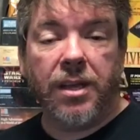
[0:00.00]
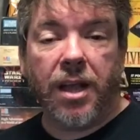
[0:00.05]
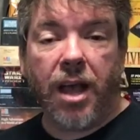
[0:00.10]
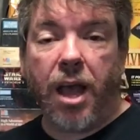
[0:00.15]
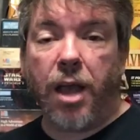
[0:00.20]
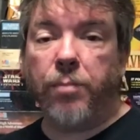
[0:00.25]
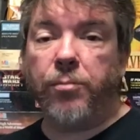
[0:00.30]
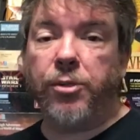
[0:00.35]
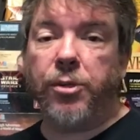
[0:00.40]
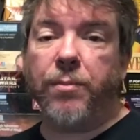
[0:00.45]

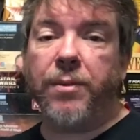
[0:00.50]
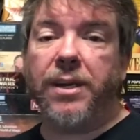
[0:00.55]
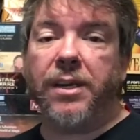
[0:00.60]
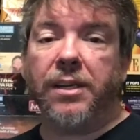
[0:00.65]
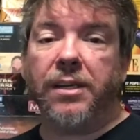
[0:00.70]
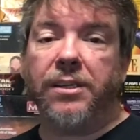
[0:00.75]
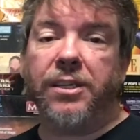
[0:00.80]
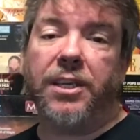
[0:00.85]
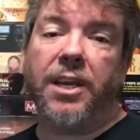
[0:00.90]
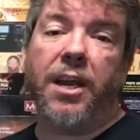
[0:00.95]
I'm Jimmy,
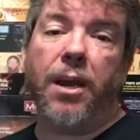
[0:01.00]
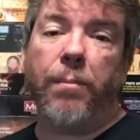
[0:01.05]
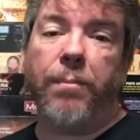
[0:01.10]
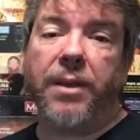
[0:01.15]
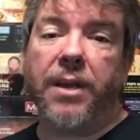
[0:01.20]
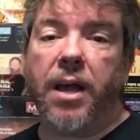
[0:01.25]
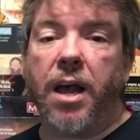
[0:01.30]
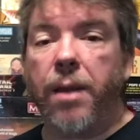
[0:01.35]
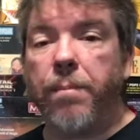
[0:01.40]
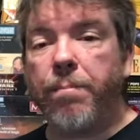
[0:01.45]
and today I'll
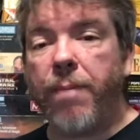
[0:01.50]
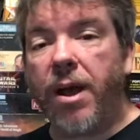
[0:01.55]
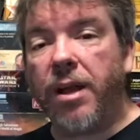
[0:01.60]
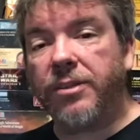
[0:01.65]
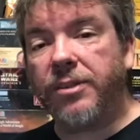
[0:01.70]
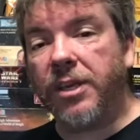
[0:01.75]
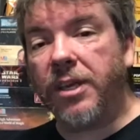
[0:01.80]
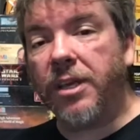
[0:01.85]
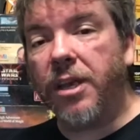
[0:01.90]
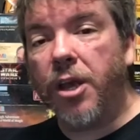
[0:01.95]
be
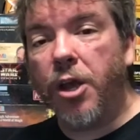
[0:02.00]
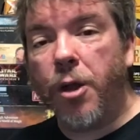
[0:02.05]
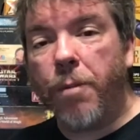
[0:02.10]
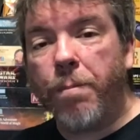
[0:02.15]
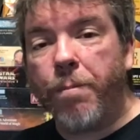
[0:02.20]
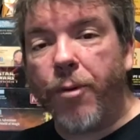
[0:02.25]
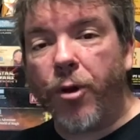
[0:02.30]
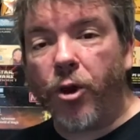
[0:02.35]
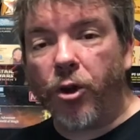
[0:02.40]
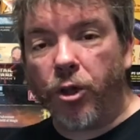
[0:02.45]
unboxing
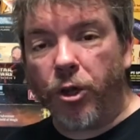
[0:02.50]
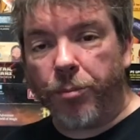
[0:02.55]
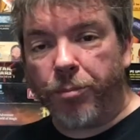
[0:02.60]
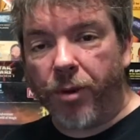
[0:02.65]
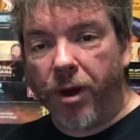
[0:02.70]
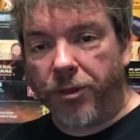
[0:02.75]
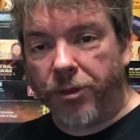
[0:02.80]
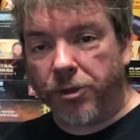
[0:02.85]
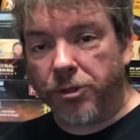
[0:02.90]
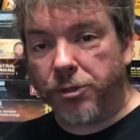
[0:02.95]
Burgle
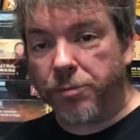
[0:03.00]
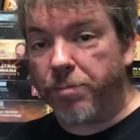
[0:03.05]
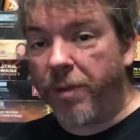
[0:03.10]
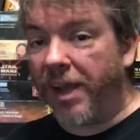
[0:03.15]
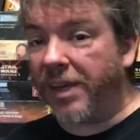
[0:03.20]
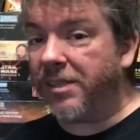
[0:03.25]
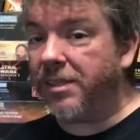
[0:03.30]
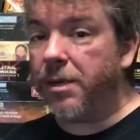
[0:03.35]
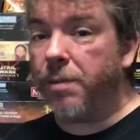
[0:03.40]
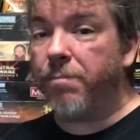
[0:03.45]
Brothers
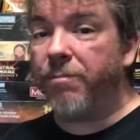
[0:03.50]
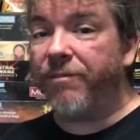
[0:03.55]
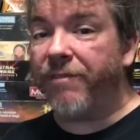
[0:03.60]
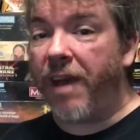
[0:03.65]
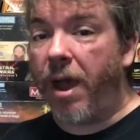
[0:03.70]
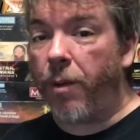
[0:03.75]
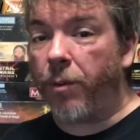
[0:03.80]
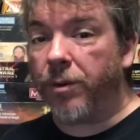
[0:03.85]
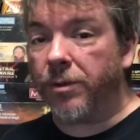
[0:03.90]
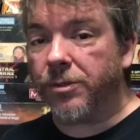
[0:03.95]
by Mr
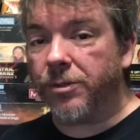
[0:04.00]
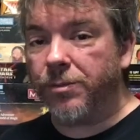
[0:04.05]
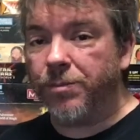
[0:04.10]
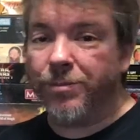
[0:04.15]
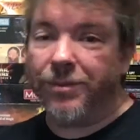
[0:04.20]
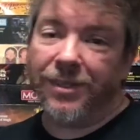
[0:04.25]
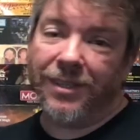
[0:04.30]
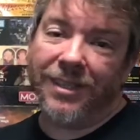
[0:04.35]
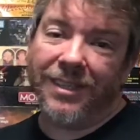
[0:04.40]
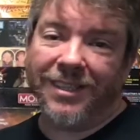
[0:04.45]
Fowers.
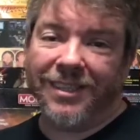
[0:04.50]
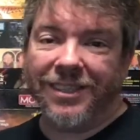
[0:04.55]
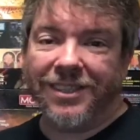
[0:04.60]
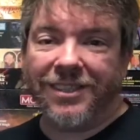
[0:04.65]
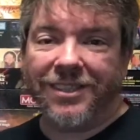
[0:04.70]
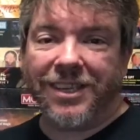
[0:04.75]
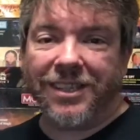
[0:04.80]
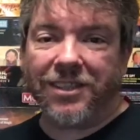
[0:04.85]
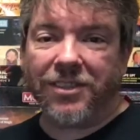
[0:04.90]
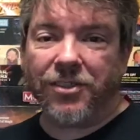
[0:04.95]

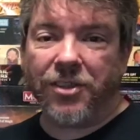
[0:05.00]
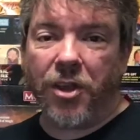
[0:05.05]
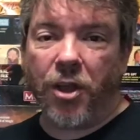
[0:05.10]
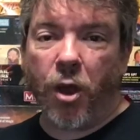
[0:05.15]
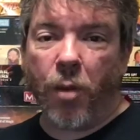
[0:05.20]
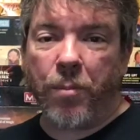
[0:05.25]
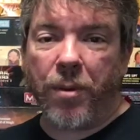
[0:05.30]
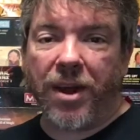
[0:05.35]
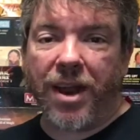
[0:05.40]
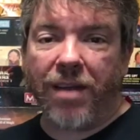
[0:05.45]
Let's get this thing
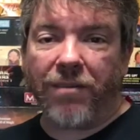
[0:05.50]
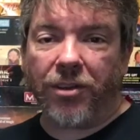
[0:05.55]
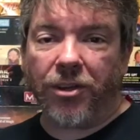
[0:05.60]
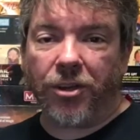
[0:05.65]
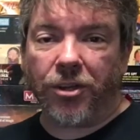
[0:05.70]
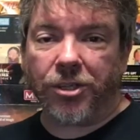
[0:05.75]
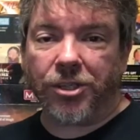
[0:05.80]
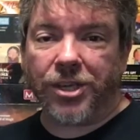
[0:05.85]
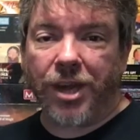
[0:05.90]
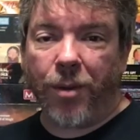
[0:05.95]
open and have a
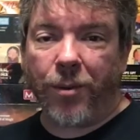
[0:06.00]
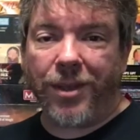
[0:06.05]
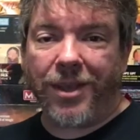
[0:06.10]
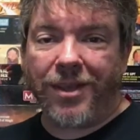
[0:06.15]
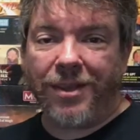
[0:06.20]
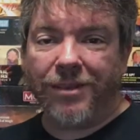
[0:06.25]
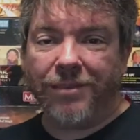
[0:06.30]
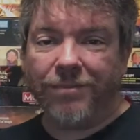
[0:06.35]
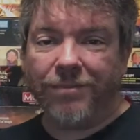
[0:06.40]
look, shall we?